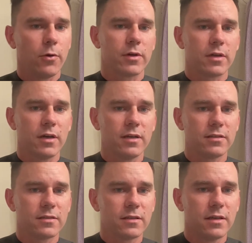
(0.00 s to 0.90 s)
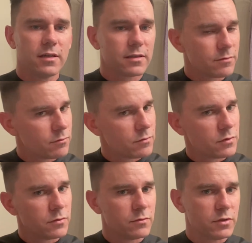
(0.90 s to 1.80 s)
it cuts,
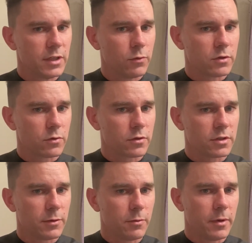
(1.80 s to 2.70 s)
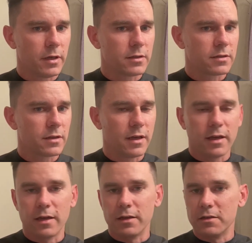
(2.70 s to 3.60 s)
see what sort of shape it makes,
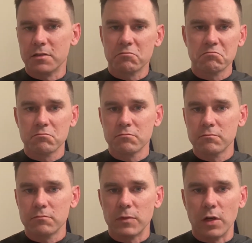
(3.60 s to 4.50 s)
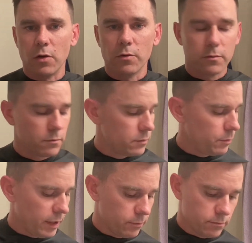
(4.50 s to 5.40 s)
and it'll
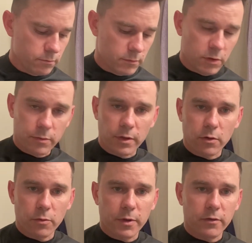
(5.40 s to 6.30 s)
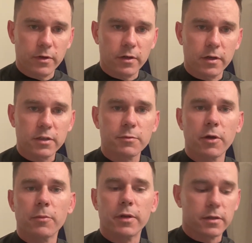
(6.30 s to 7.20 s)
be a little bit of
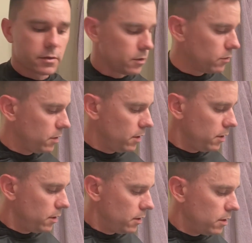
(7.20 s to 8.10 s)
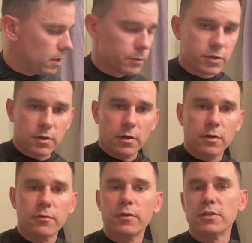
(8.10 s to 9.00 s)
experimenting. So I'm just gonna
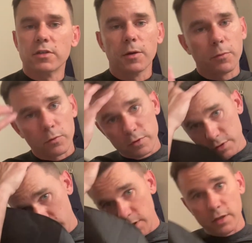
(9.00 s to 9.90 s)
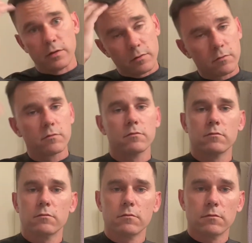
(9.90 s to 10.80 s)
finish it up, and we'll see
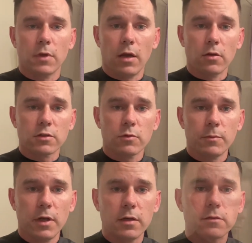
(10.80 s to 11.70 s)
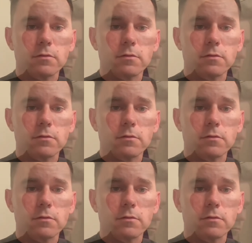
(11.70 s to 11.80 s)
how it looks when I'm done.